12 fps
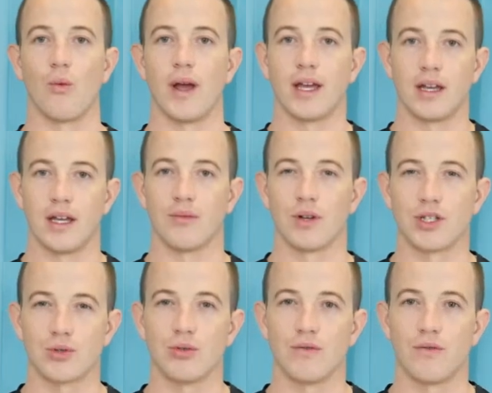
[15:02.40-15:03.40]
awakening
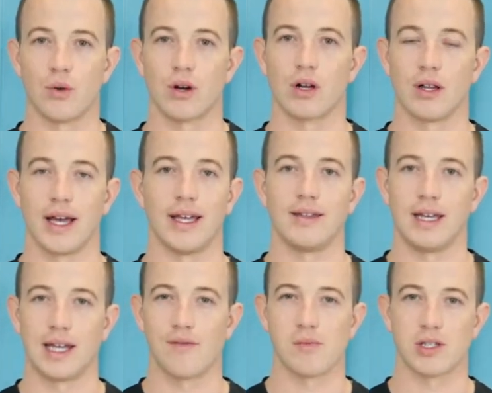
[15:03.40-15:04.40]
ritual for a client at the
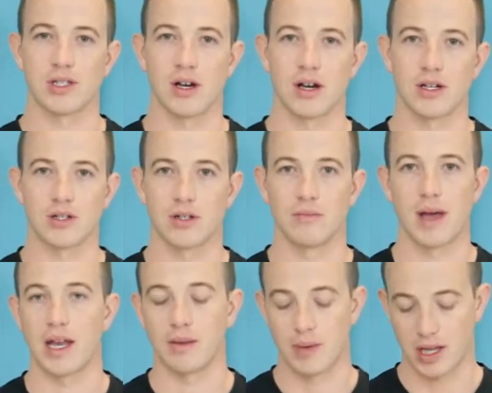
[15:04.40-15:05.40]
end of a massage or
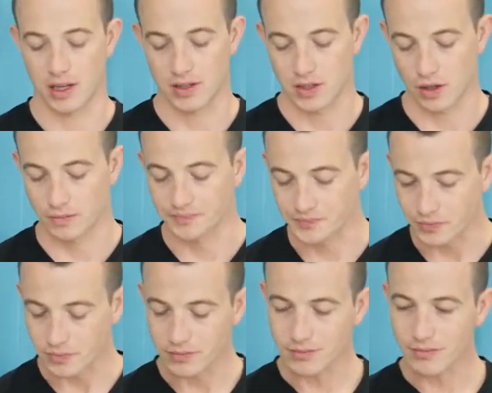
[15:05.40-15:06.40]
mani-pedi. So
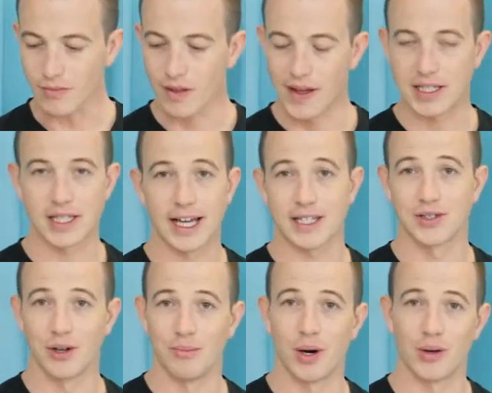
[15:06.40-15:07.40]
that's a nice
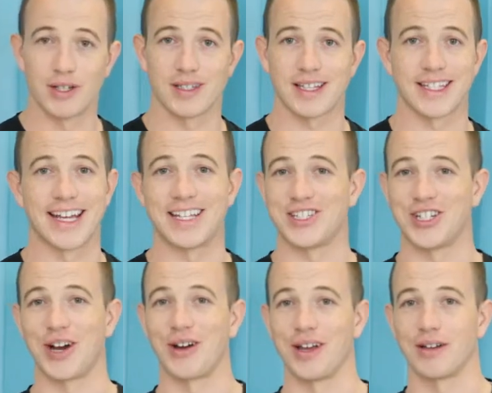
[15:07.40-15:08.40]
little bonus. That's a nice
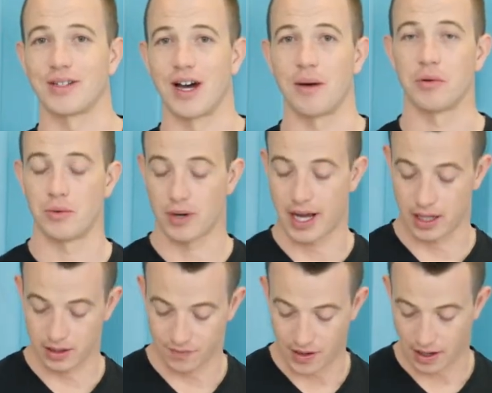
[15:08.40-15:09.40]
cherry on top when we're
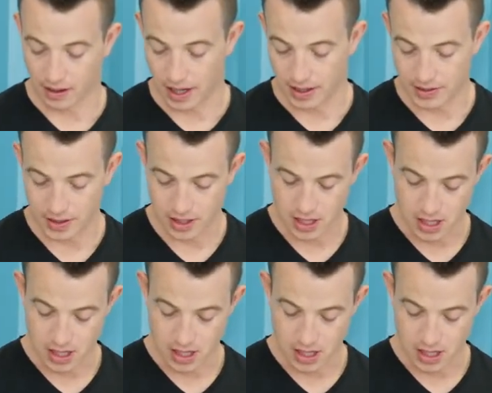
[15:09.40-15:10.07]
adding the fire and ice.